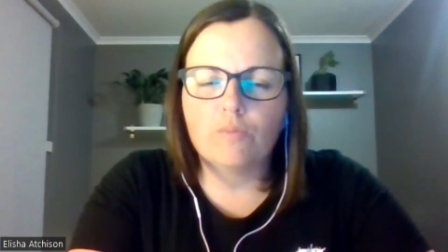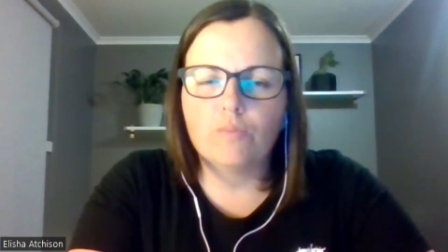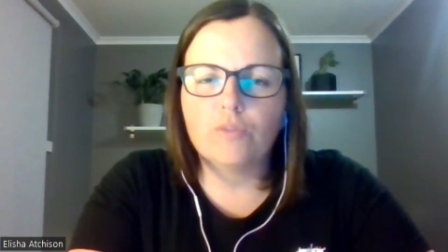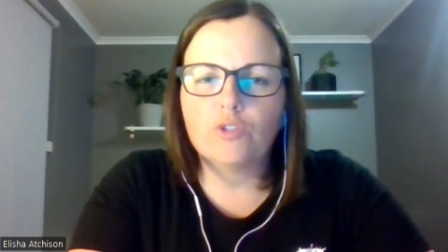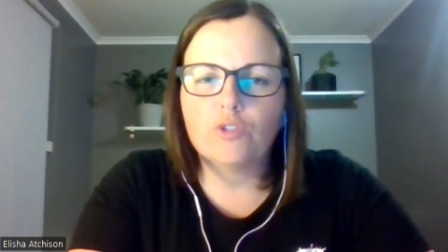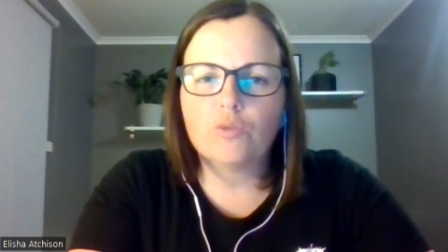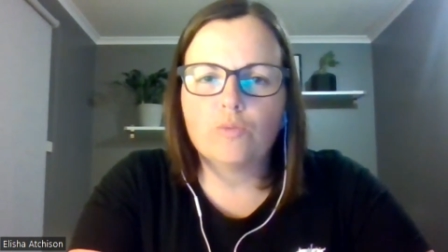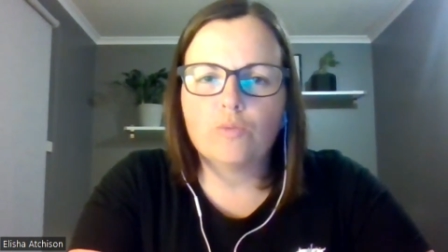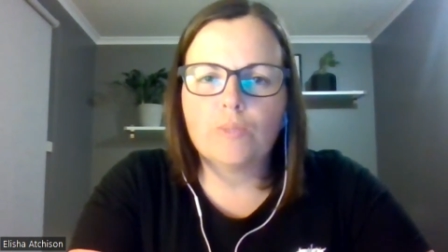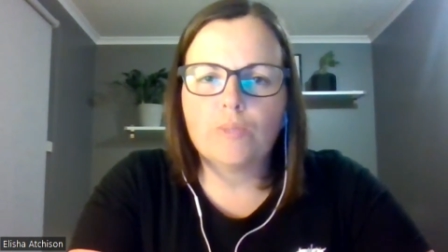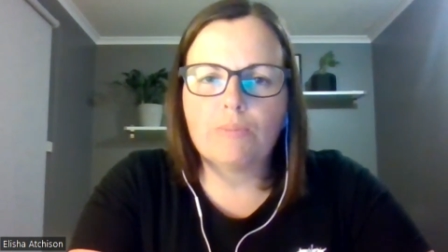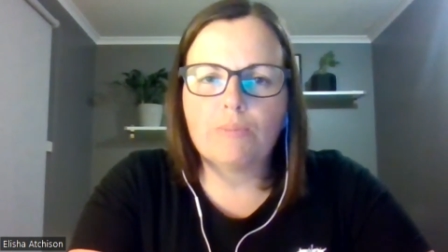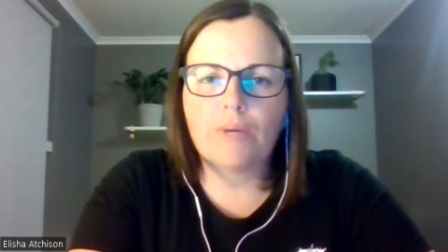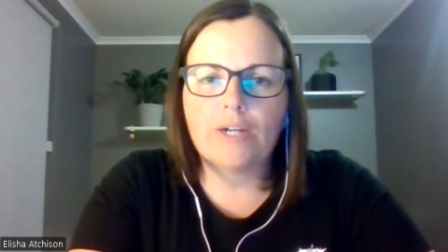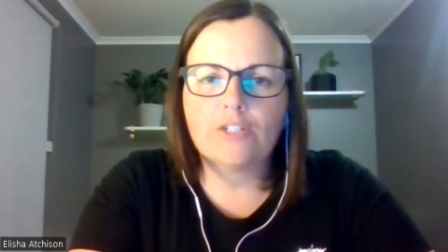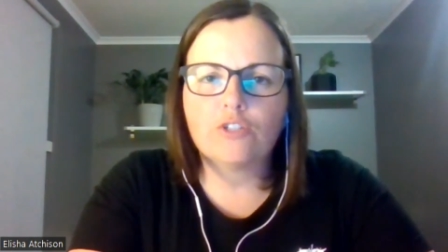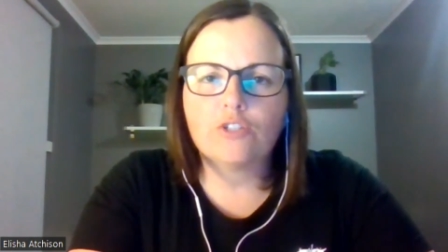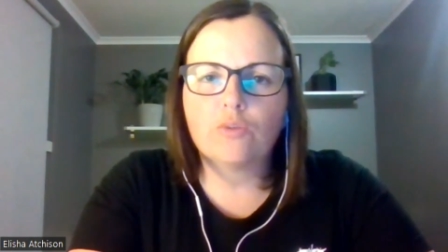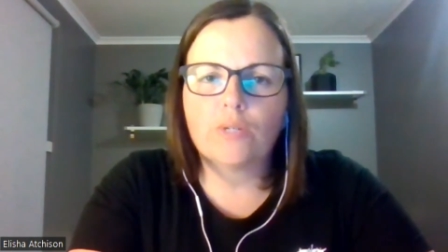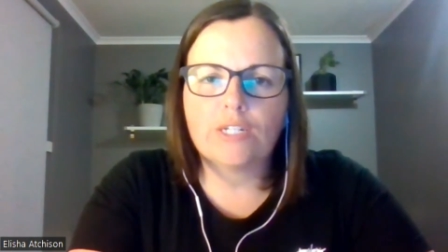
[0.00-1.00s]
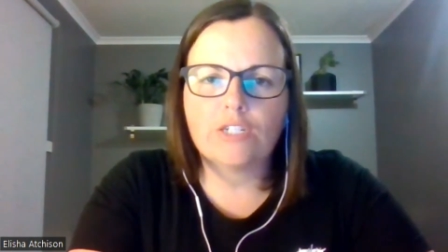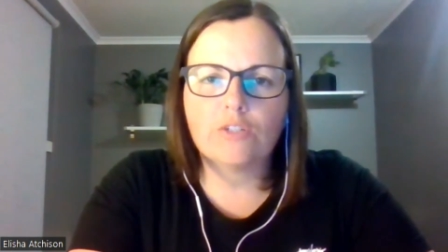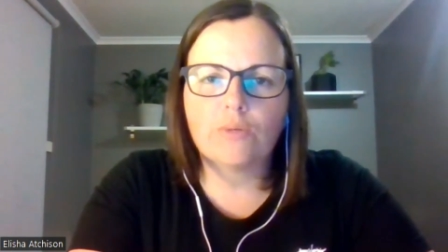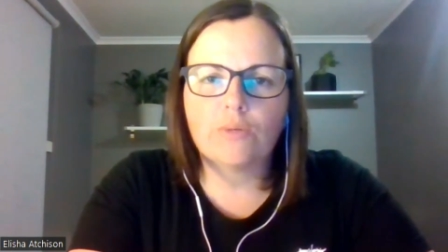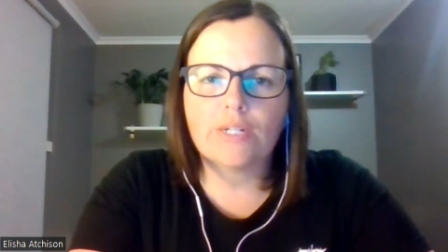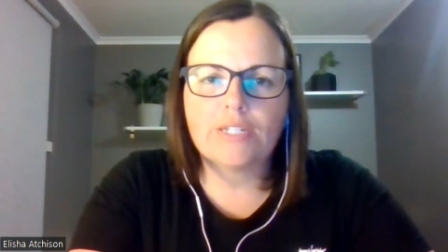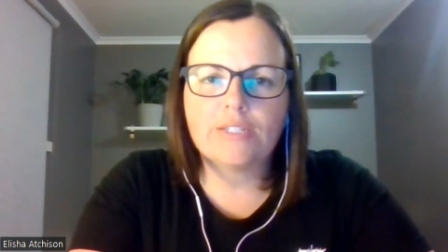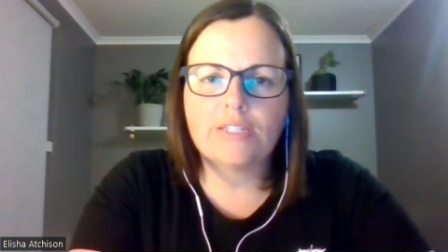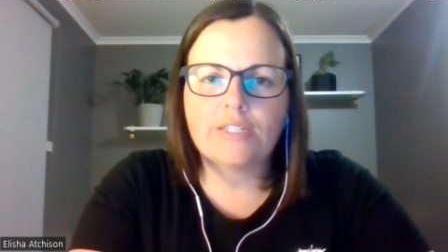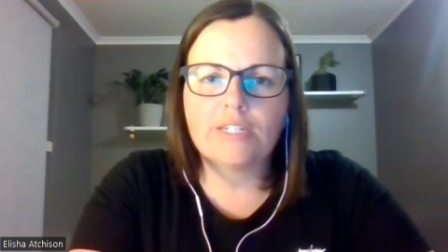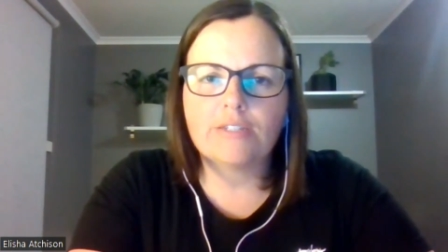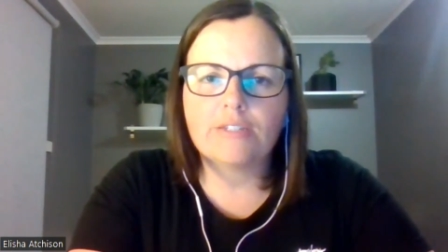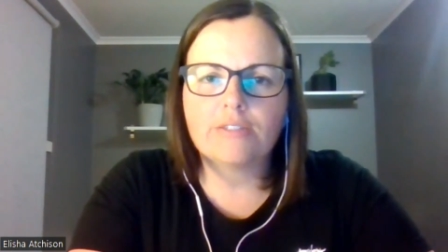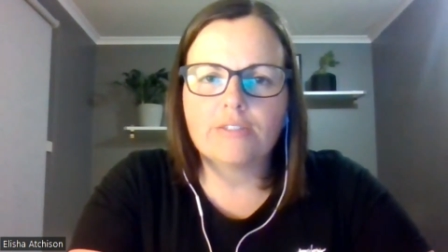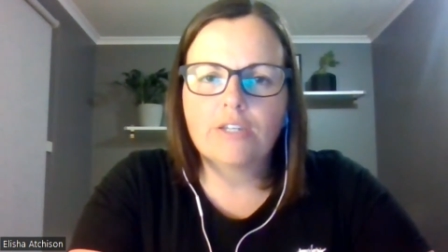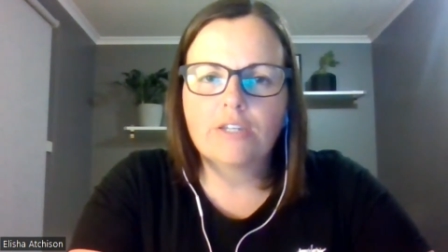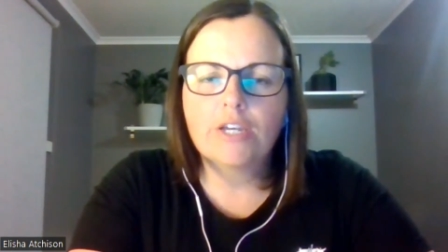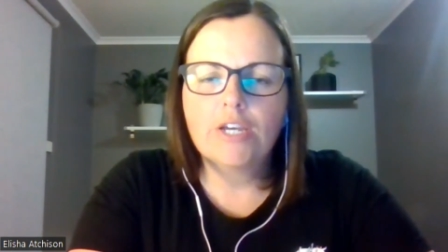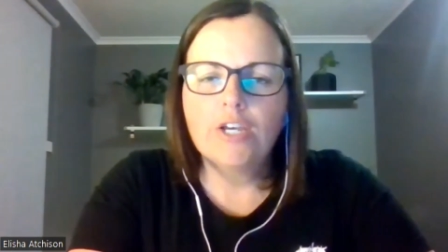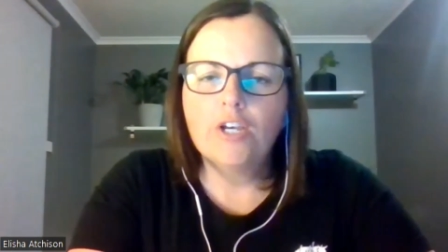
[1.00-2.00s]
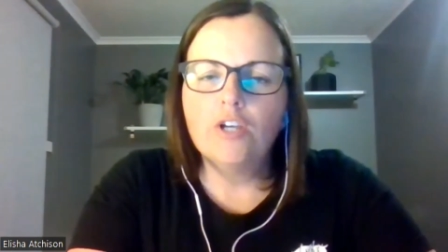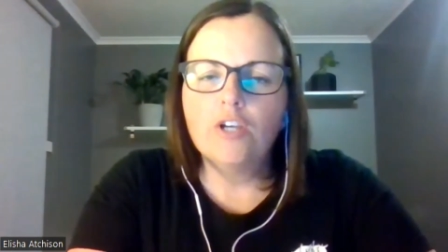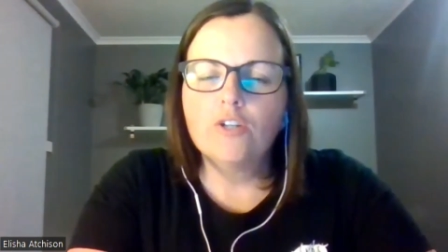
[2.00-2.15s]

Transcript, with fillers: which will be by 2026.